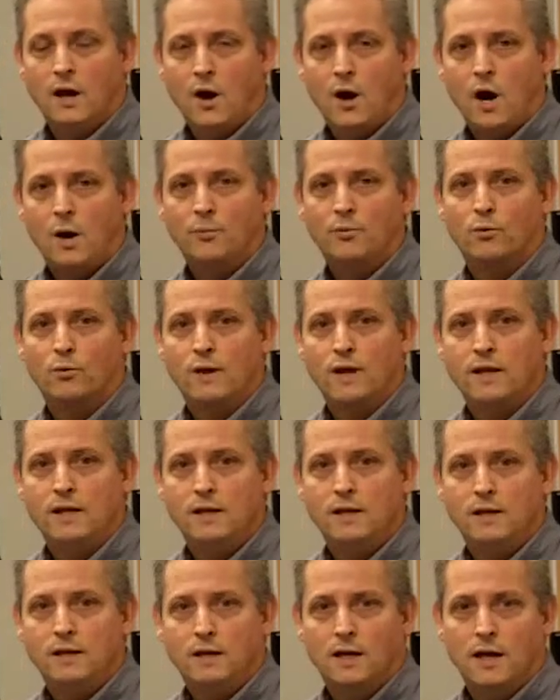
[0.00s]

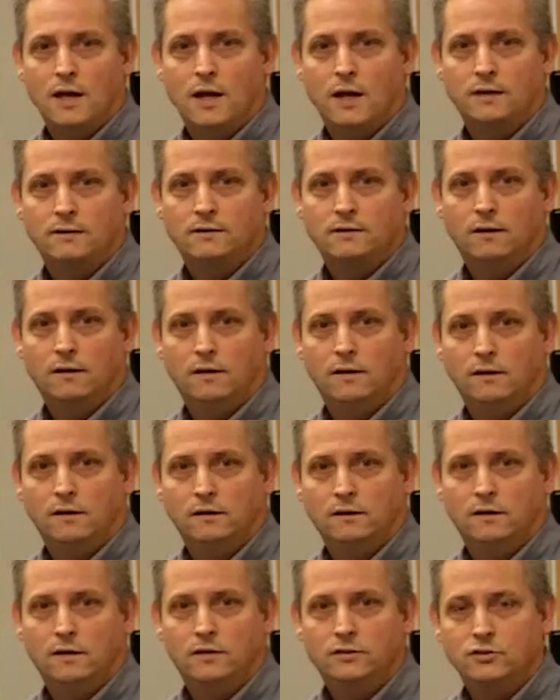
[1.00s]
operating at
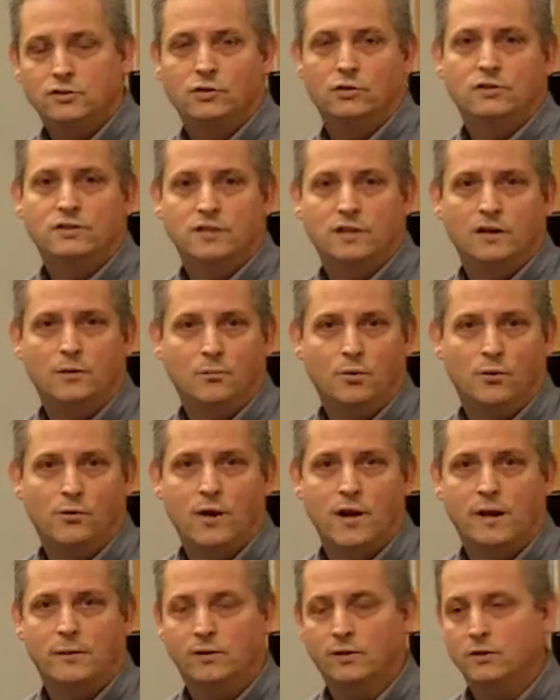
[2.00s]
a certain set of
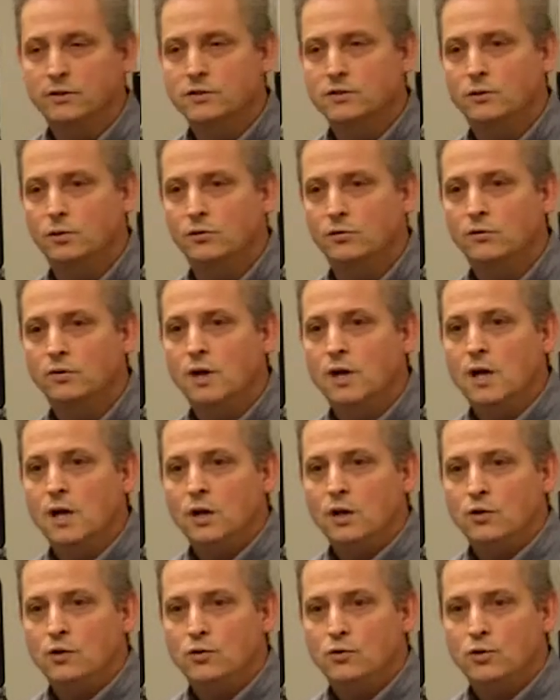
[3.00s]
parameters. So
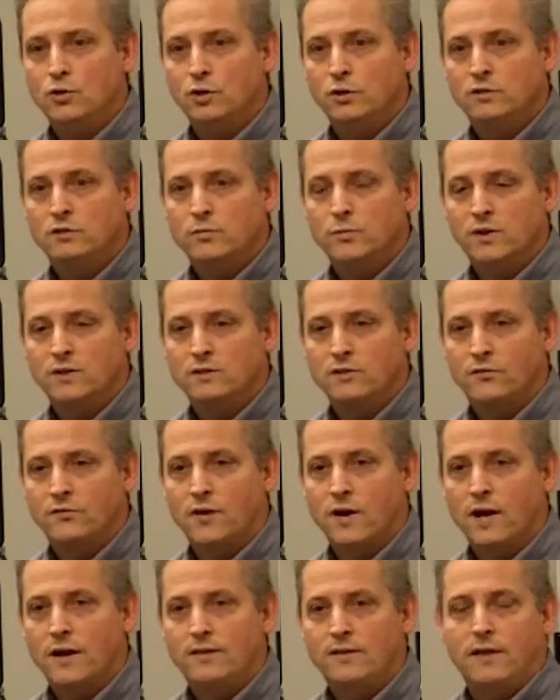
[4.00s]
you could
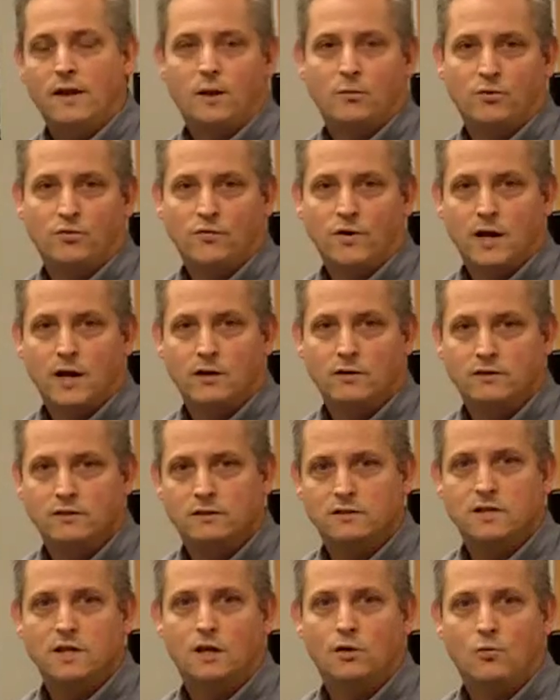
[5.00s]
specify the amplifier as
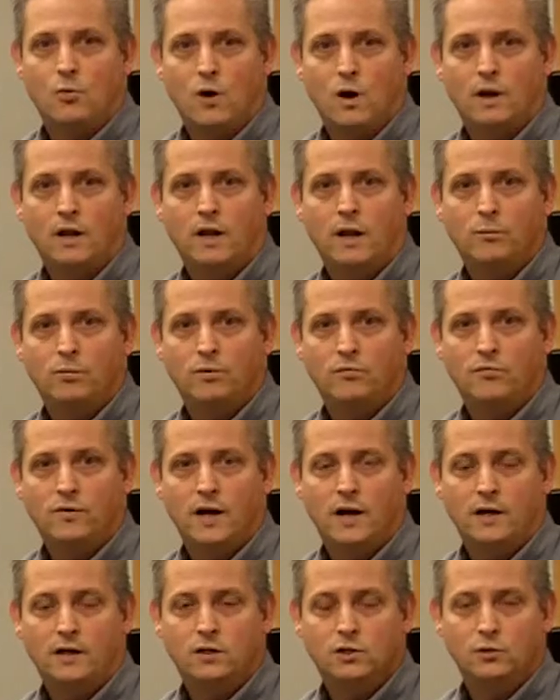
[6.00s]
a 10-watt
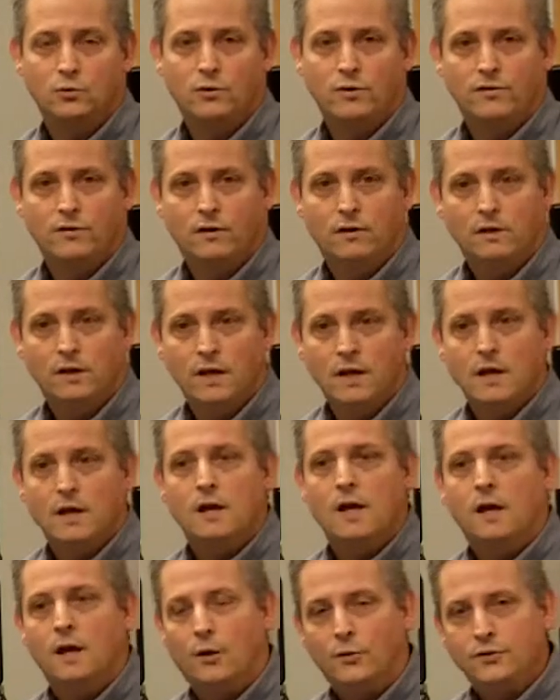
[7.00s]
amplifier with a
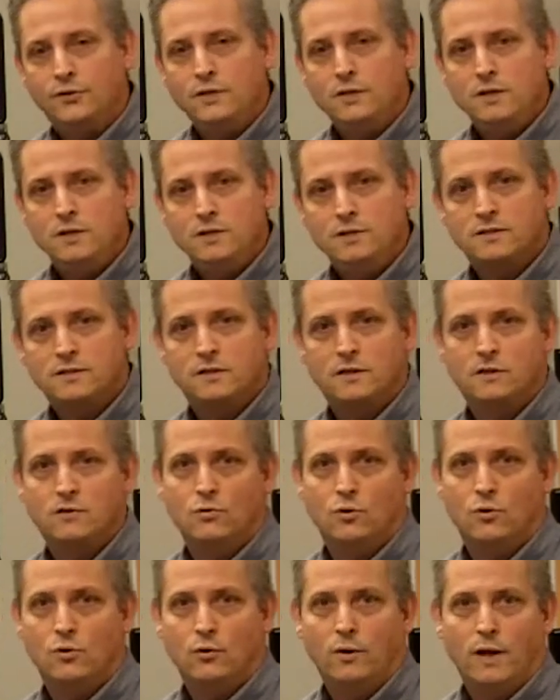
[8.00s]
LTE
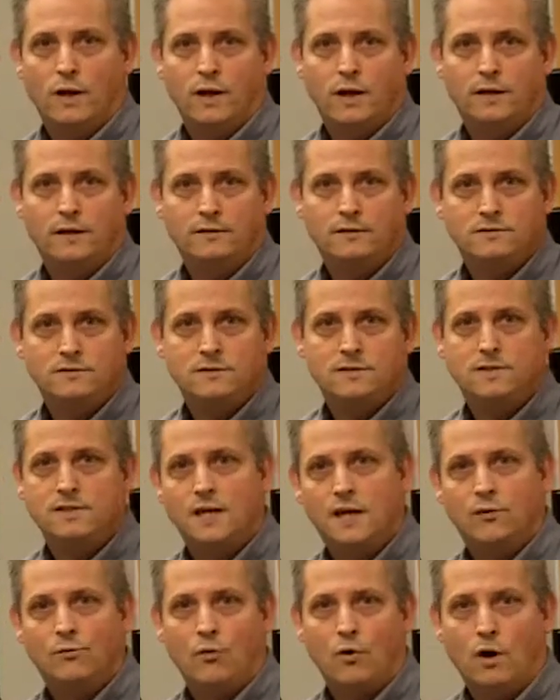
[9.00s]
signal and
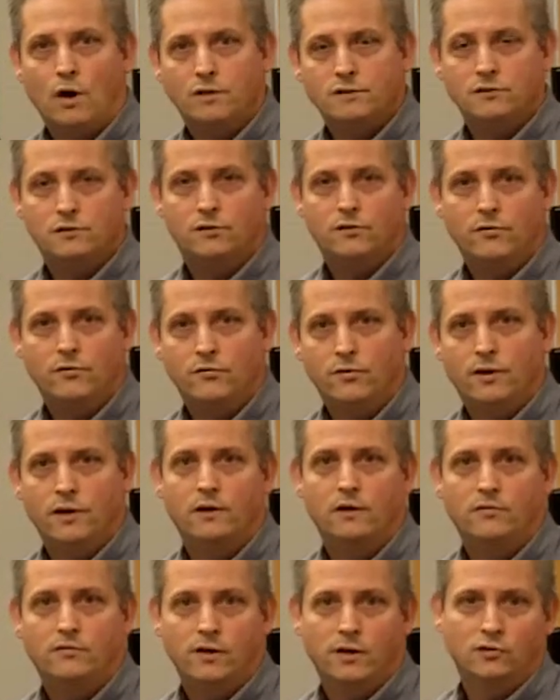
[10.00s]
10 watts of
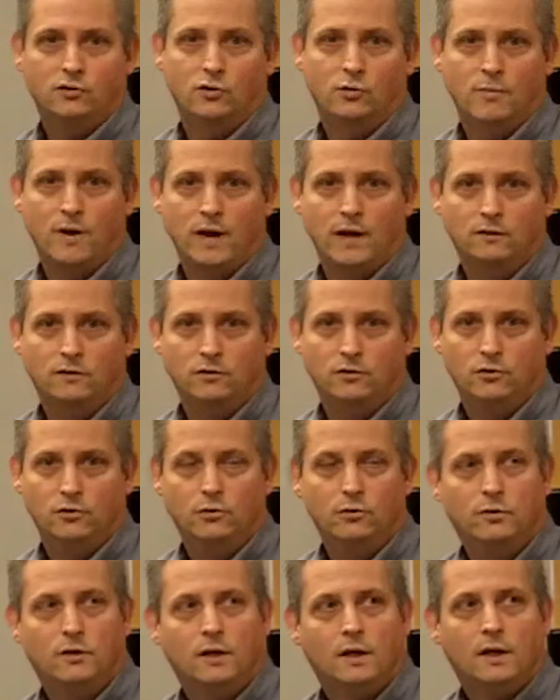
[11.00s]
air vector
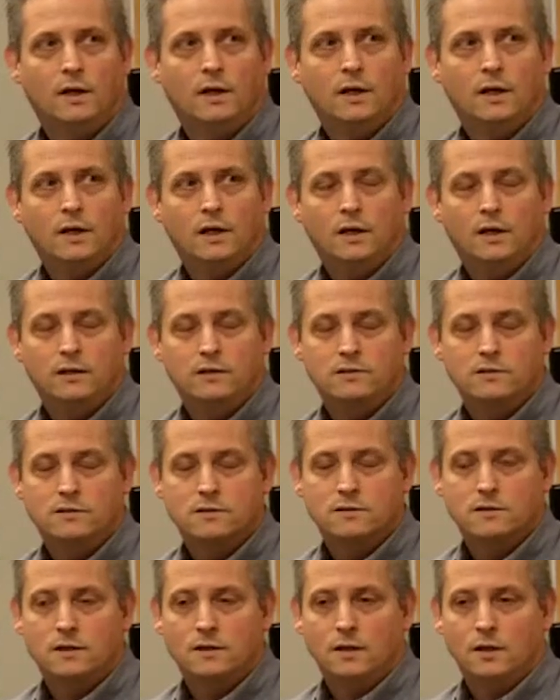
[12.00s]
magnitude. It's